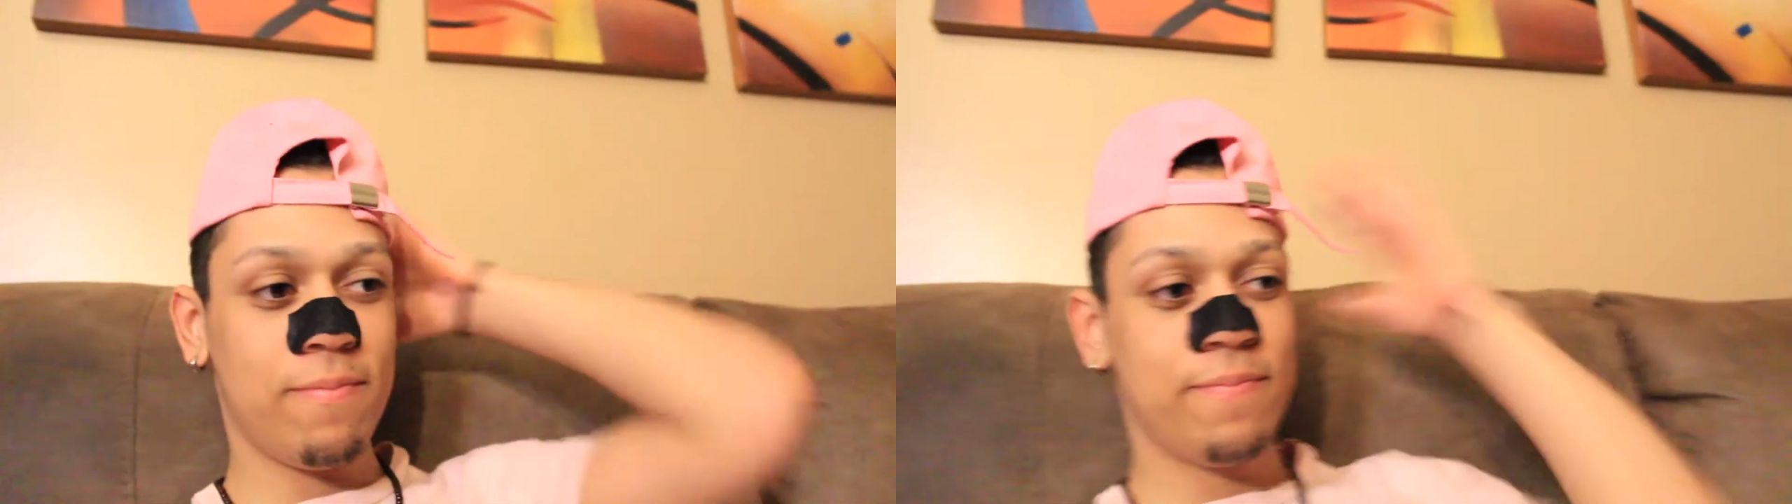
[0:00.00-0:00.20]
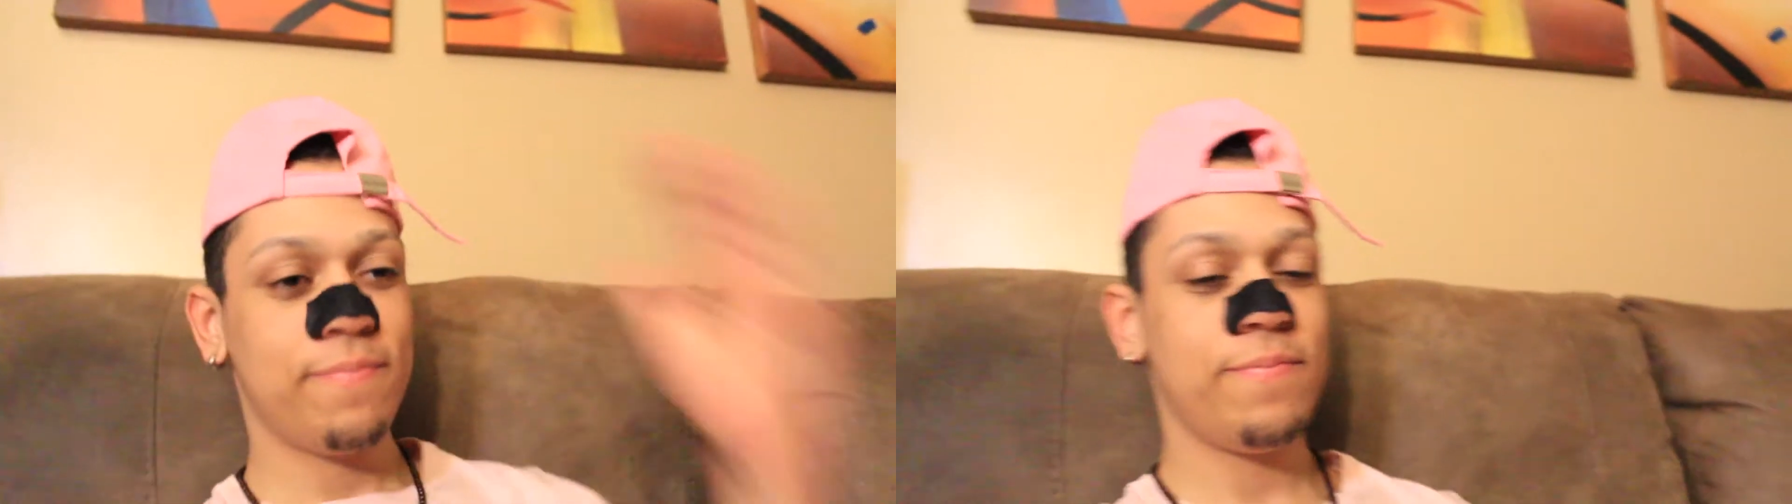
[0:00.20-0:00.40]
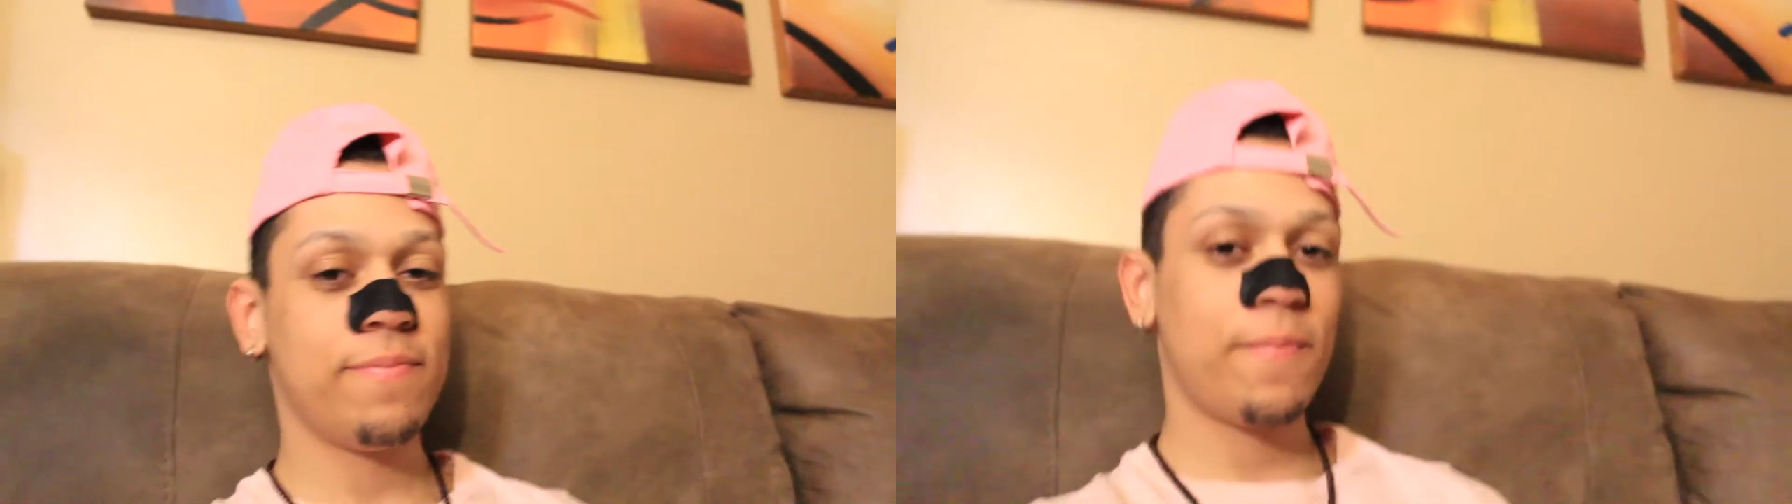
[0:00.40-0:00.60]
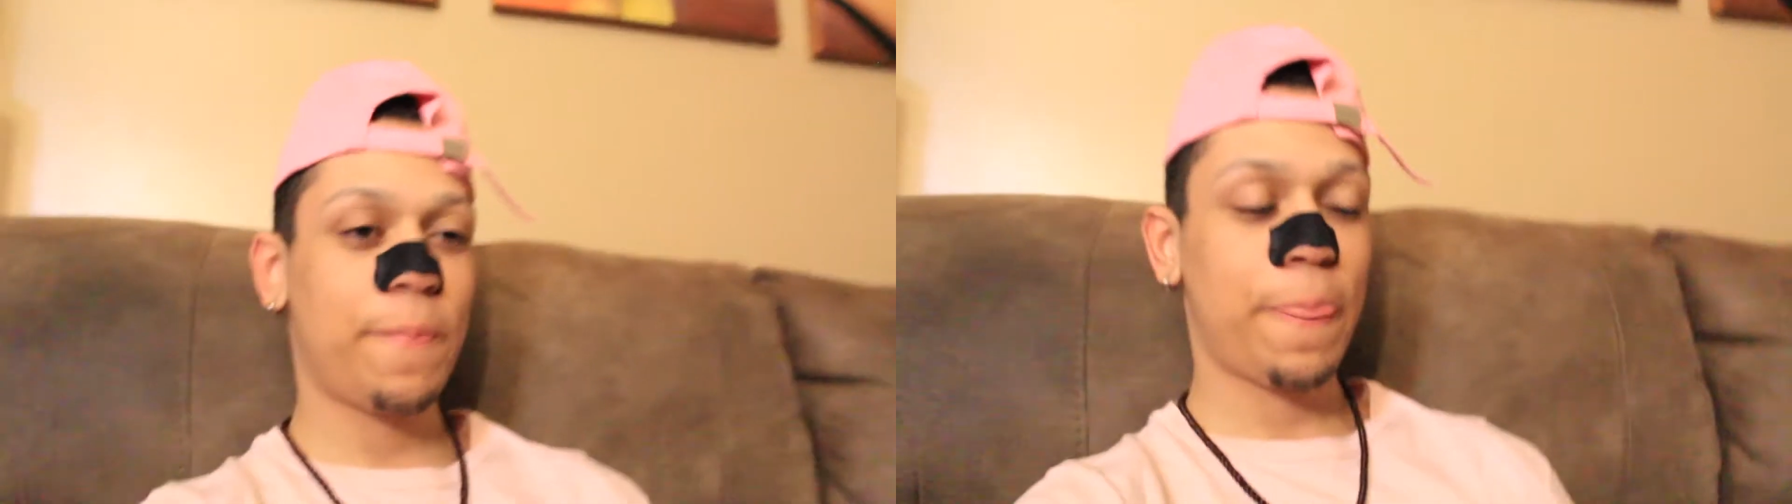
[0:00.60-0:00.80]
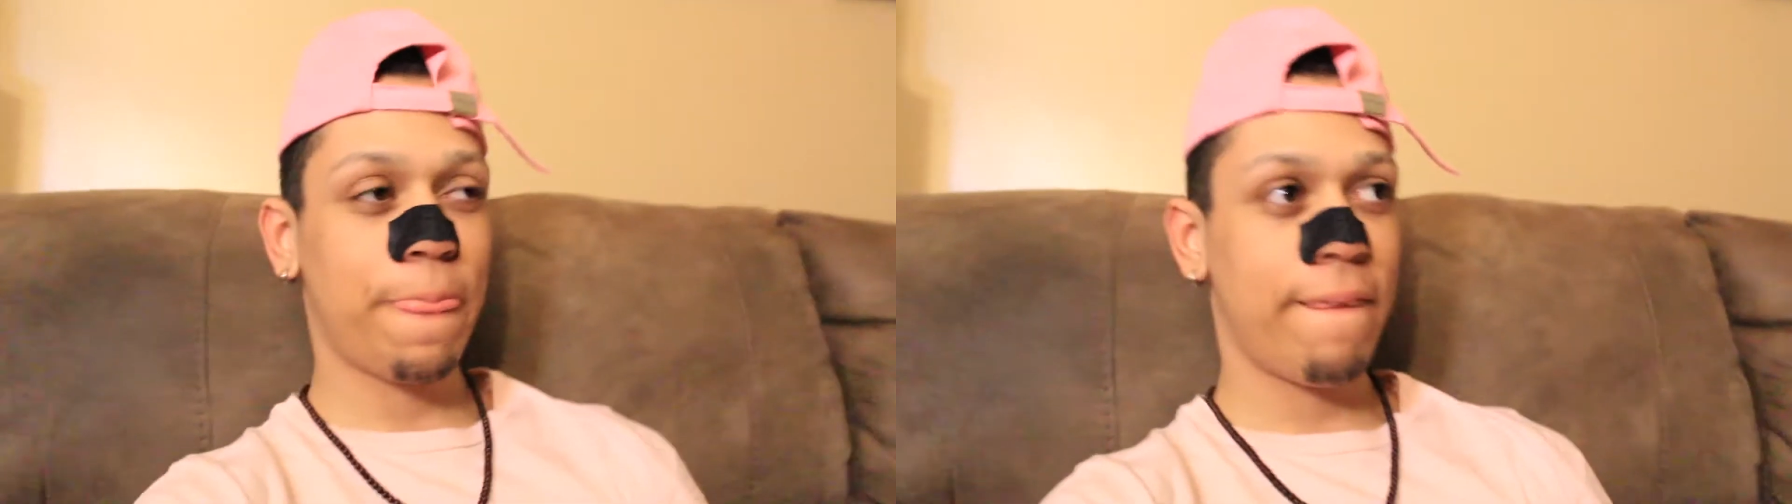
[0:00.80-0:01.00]

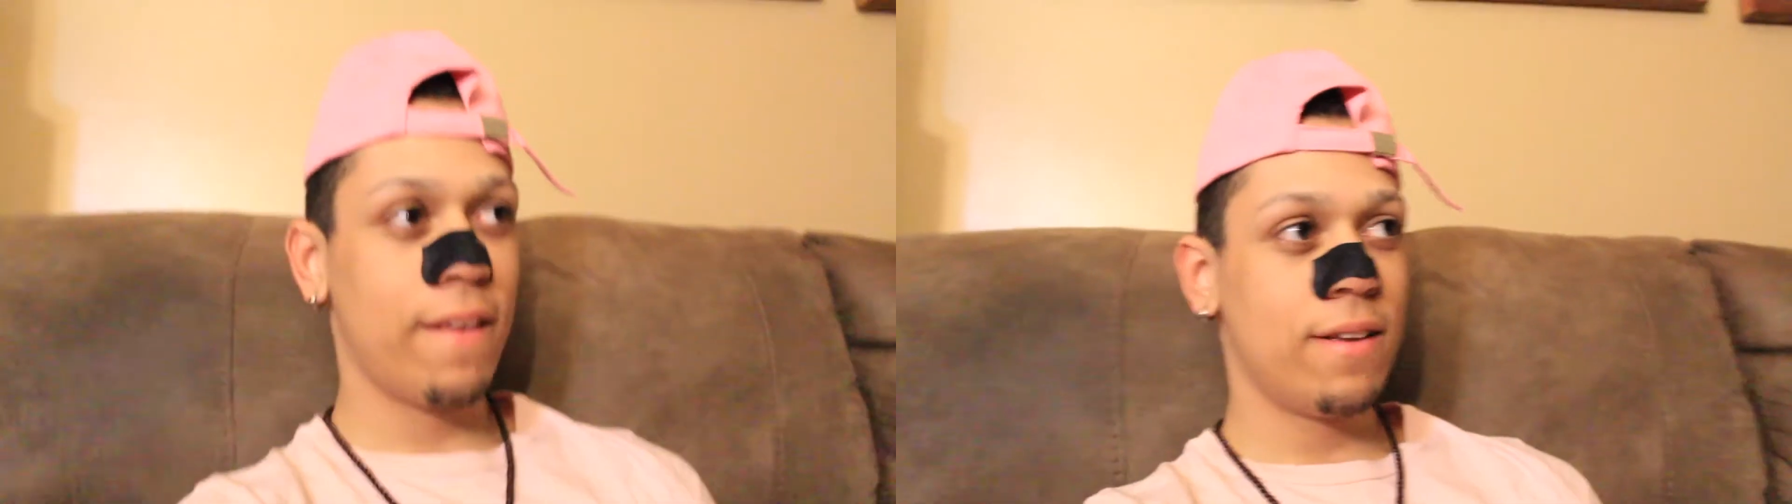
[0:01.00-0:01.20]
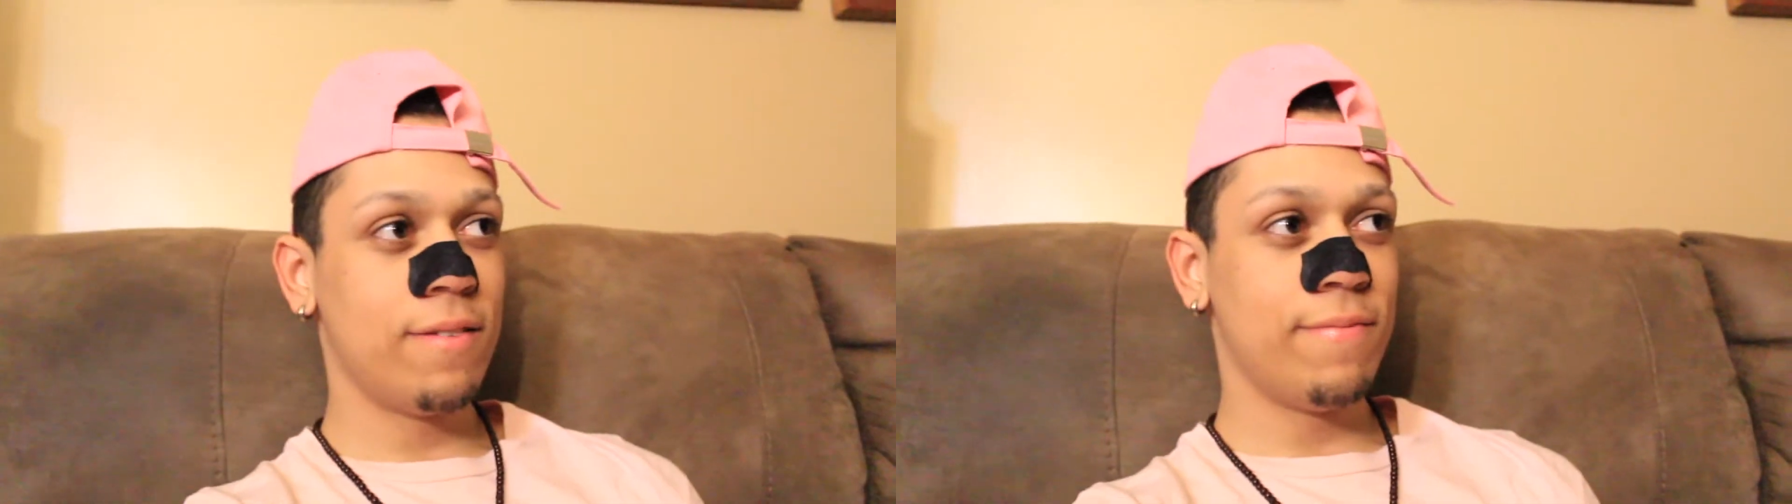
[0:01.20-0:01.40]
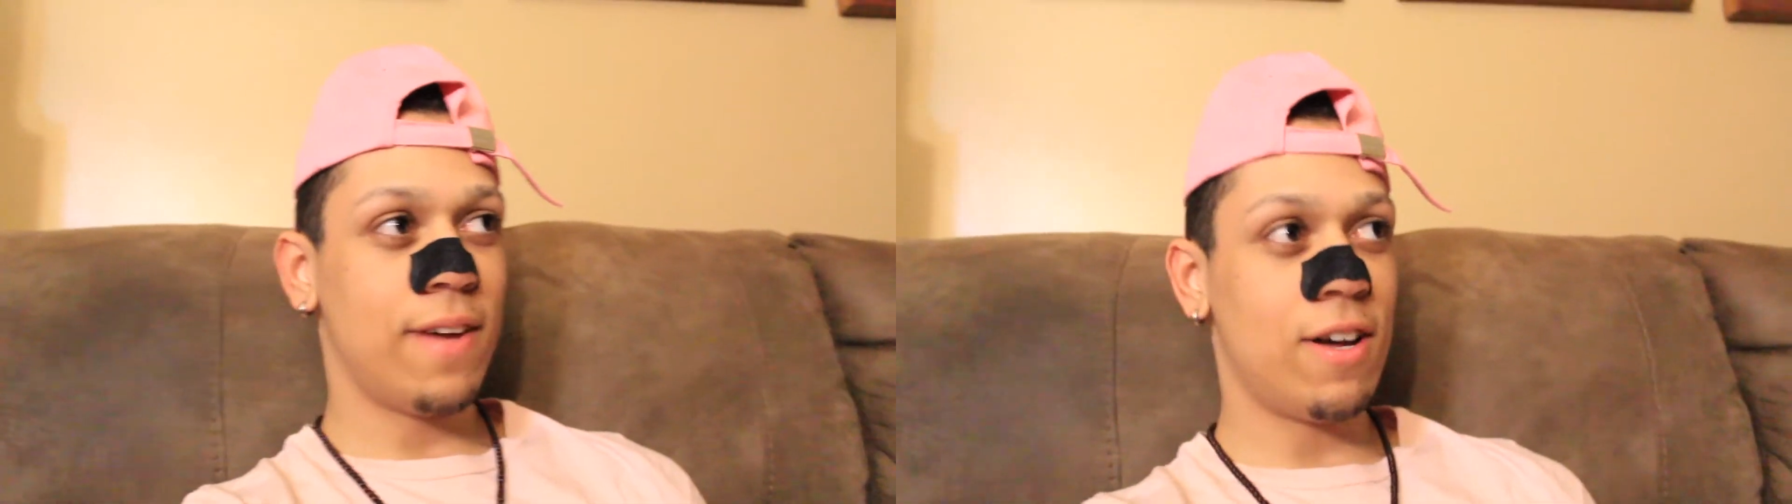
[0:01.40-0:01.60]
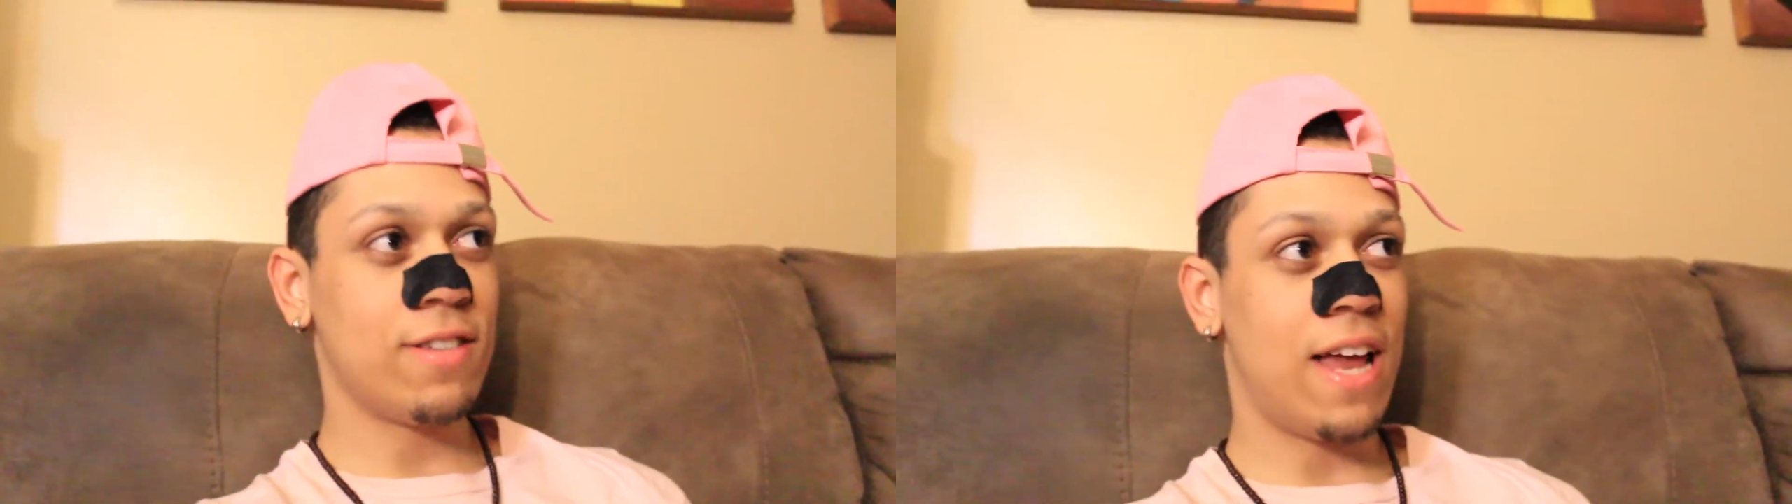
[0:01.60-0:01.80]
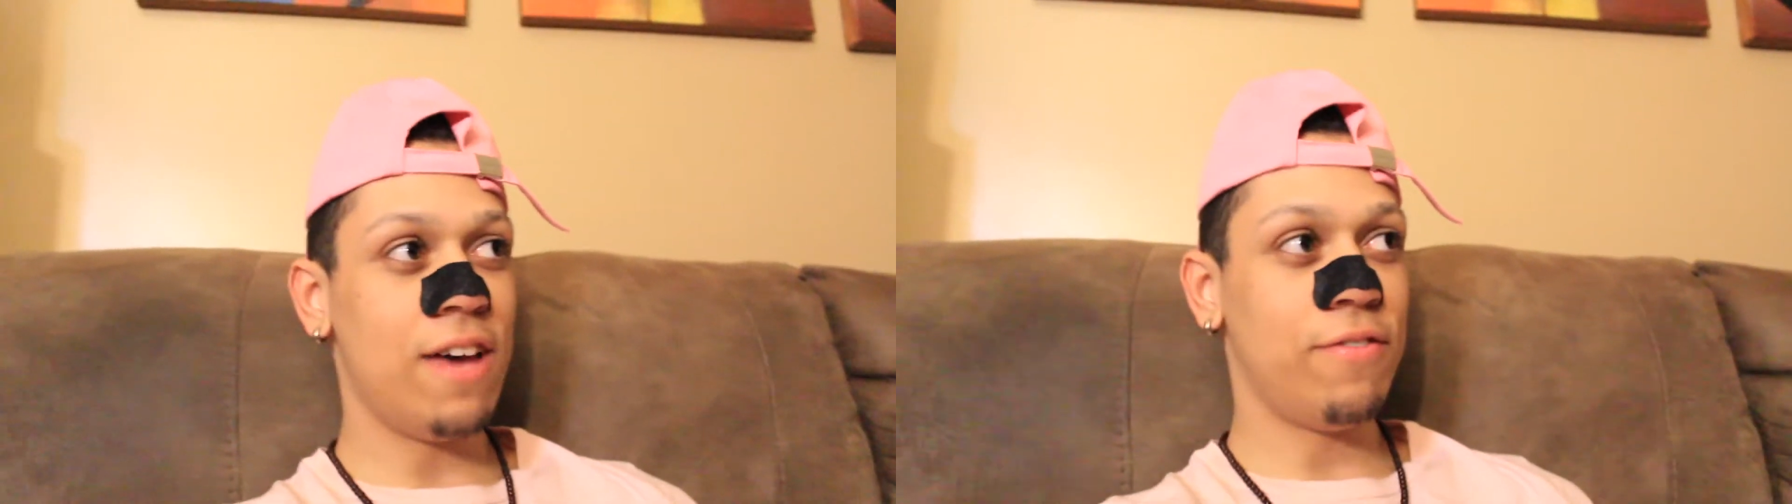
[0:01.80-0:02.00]
Huh?
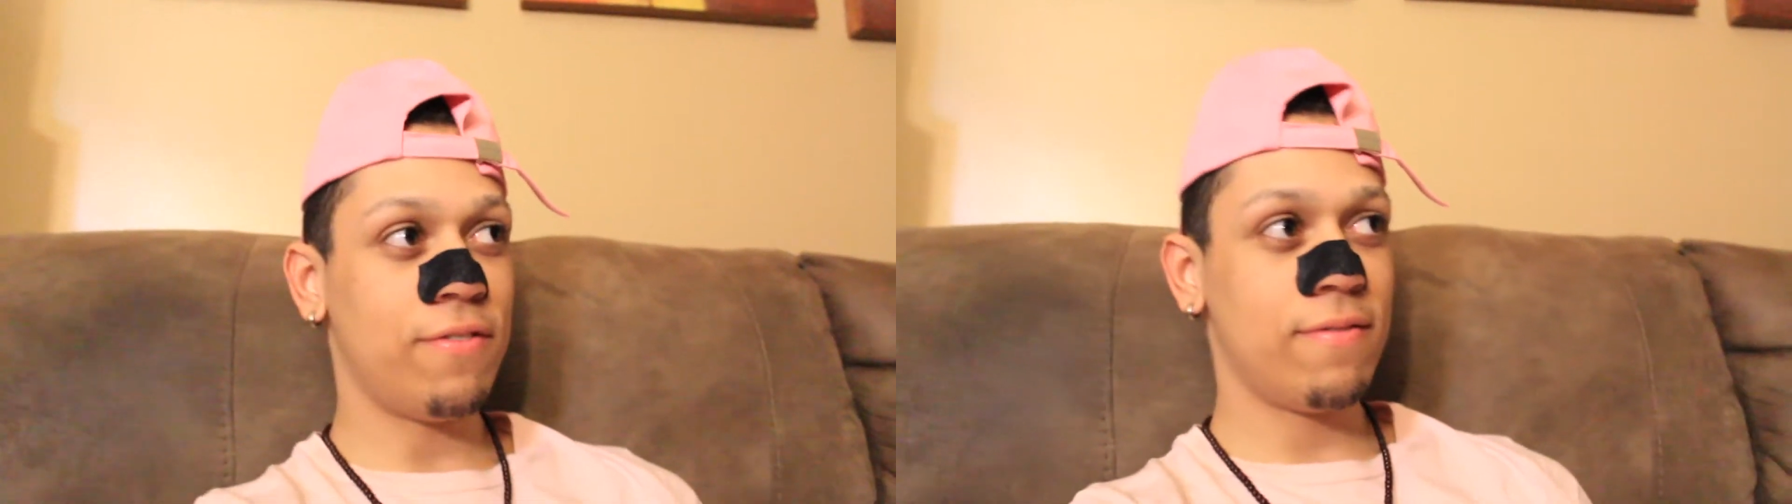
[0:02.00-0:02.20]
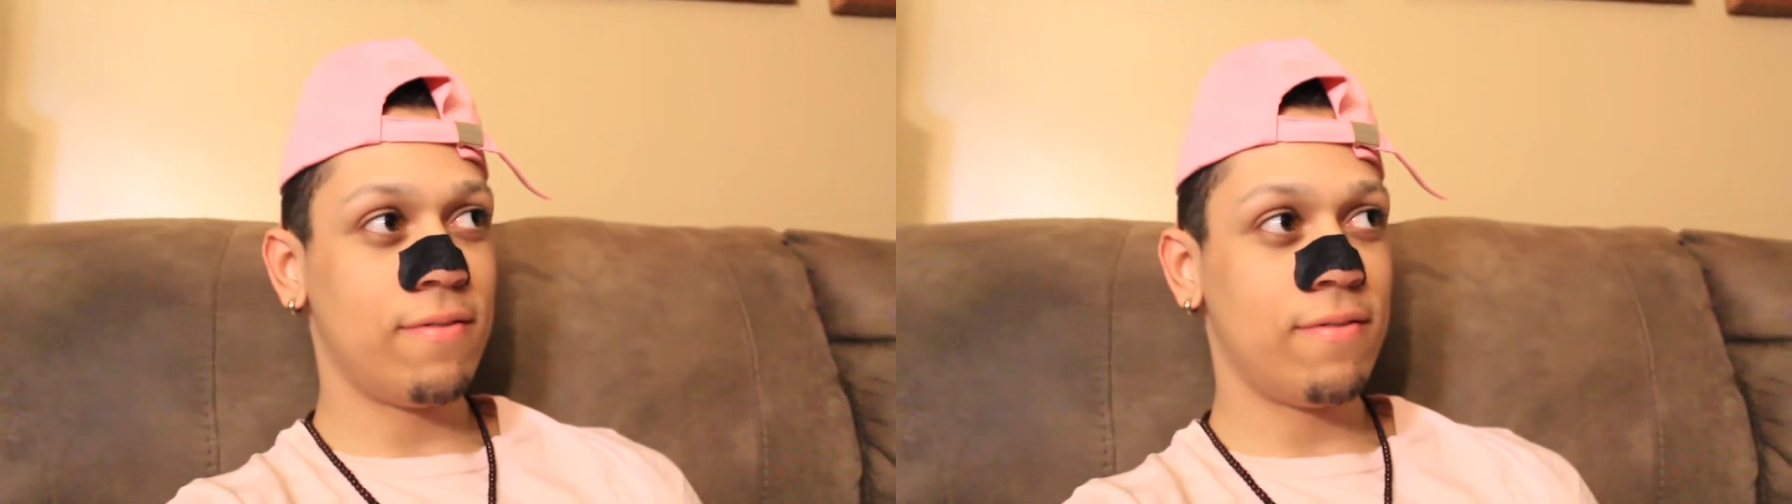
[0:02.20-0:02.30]
How's life?